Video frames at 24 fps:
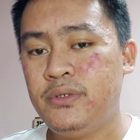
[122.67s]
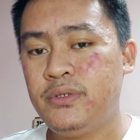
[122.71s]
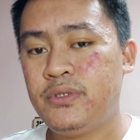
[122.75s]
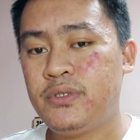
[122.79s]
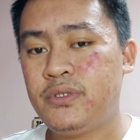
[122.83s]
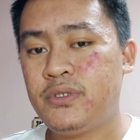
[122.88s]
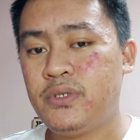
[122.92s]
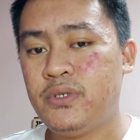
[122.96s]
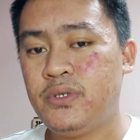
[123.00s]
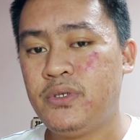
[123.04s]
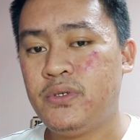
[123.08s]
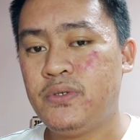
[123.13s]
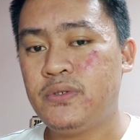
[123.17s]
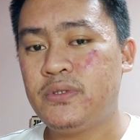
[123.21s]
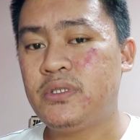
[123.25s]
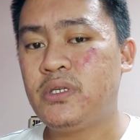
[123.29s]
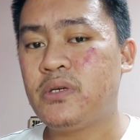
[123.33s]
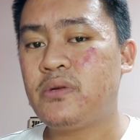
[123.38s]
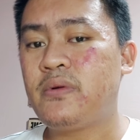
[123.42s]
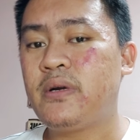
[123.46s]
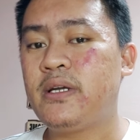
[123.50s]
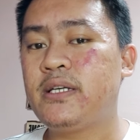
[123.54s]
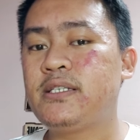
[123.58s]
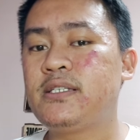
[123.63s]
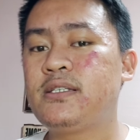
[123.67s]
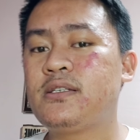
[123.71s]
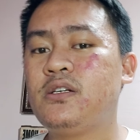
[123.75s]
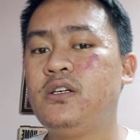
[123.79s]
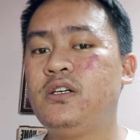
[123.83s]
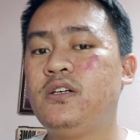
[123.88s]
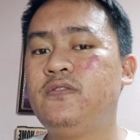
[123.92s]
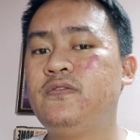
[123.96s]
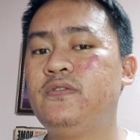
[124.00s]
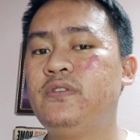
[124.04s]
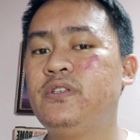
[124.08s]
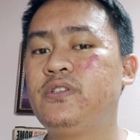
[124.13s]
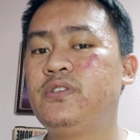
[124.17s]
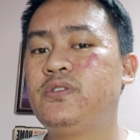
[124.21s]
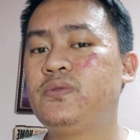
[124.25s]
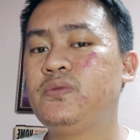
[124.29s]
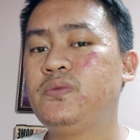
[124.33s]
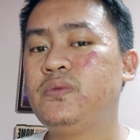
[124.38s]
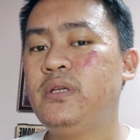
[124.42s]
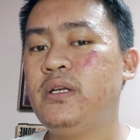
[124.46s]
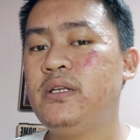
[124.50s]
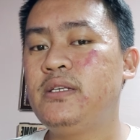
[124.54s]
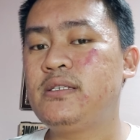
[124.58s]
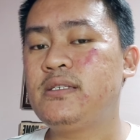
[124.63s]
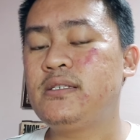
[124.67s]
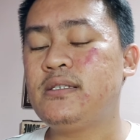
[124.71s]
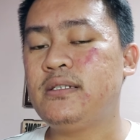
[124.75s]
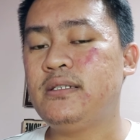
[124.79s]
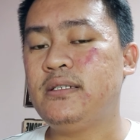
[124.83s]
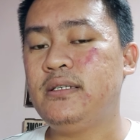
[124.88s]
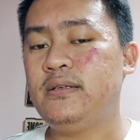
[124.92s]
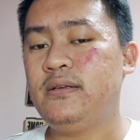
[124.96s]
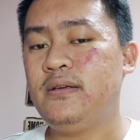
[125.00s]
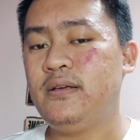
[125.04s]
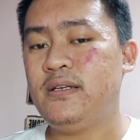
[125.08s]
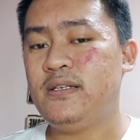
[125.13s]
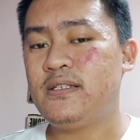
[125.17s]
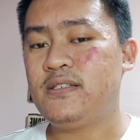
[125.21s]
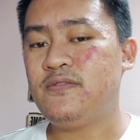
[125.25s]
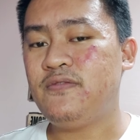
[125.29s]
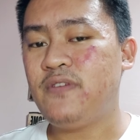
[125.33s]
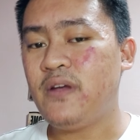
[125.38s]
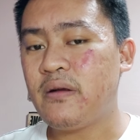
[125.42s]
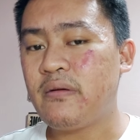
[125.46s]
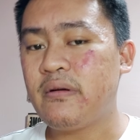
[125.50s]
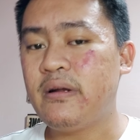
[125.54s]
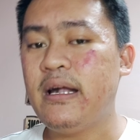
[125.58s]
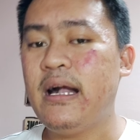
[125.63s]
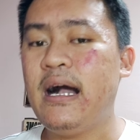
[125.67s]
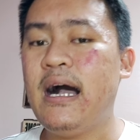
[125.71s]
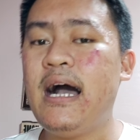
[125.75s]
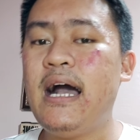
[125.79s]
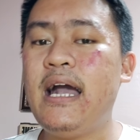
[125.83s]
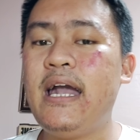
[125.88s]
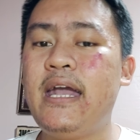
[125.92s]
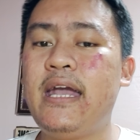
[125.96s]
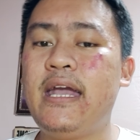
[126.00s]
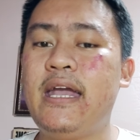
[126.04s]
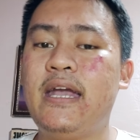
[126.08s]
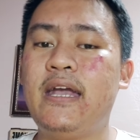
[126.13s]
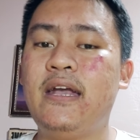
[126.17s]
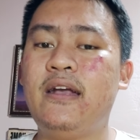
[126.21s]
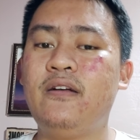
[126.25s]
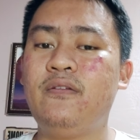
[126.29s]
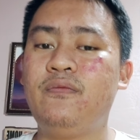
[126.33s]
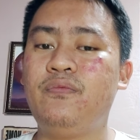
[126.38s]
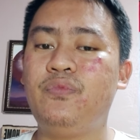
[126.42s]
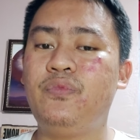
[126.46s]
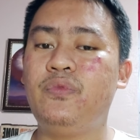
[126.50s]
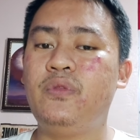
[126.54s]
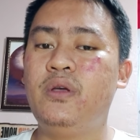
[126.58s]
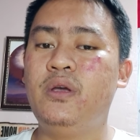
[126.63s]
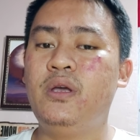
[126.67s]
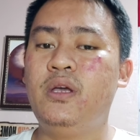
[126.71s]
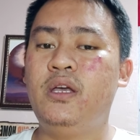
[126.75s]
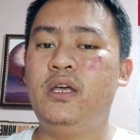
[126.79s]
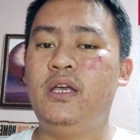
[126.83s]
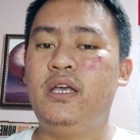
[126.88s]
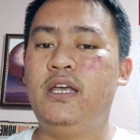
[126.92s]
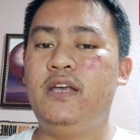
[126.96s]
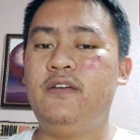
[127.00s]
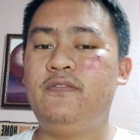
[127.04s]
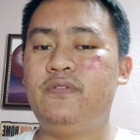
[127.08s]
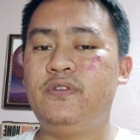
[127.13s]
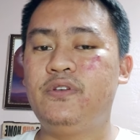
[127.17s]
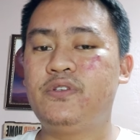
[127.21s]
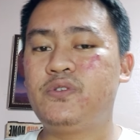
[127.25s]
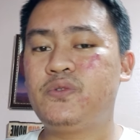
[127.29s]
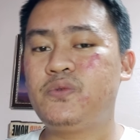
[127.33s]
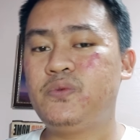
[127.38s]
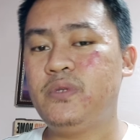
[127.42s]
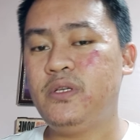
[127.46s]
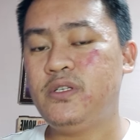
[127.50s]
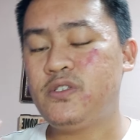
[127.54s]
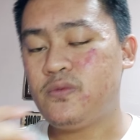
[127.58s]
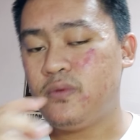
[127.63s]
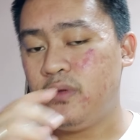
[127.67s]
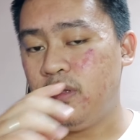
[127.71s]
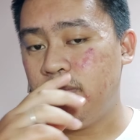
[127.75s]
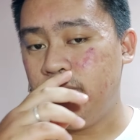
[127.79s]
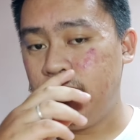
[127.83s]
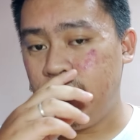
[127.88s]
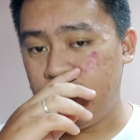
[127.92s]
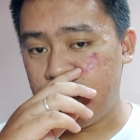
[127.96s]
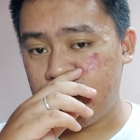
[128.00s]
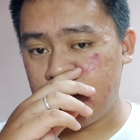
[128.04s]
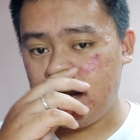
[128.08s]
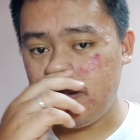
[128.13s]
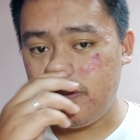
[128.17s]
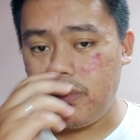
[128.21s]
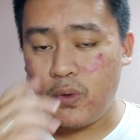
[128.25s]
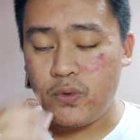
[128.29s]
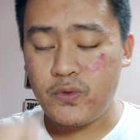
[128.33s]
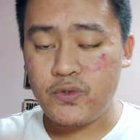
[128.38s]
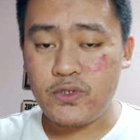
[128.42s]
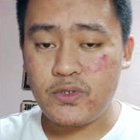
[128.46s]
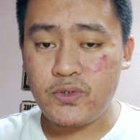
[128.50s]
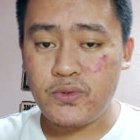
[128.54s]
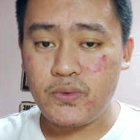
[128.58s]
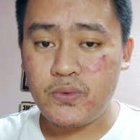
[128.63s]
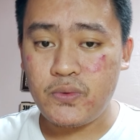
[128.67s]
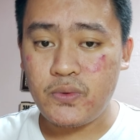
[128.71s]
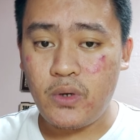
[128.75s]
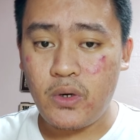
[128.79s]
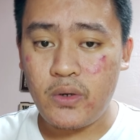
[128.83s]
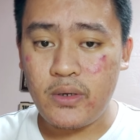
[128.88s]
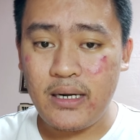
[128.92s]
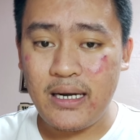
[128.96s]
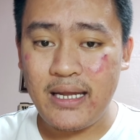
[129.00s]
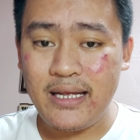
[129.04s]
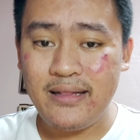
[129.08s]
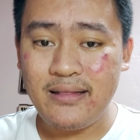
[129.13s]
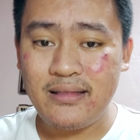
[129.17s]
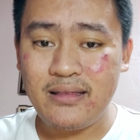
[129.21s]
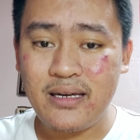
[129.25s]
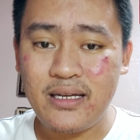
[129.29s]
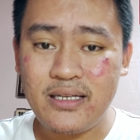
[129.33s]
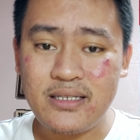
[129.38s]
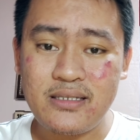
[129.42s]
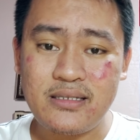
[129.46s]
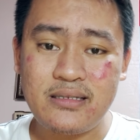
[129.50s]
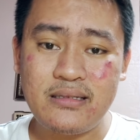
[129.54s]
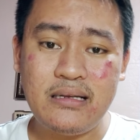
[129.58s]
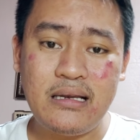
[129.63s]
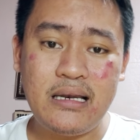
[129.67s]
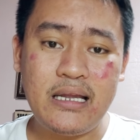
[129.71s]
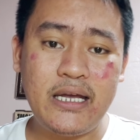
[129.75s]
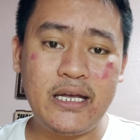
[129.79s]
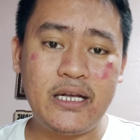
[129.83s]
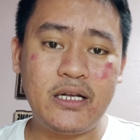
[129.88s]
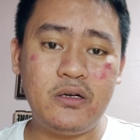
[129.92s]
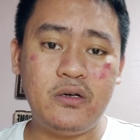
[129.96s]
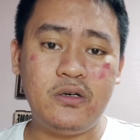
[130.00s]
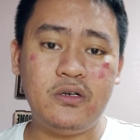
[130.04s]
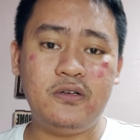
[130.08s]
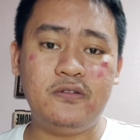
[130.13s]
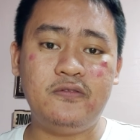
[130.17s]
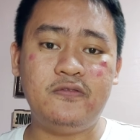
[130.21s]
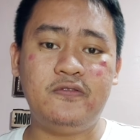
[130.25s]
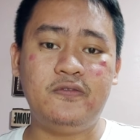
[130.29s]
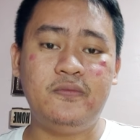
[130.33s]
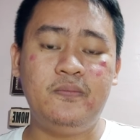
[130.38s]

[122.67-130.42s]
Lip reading: So the risk of the students is very high if the students will be exposed to online threats, the like of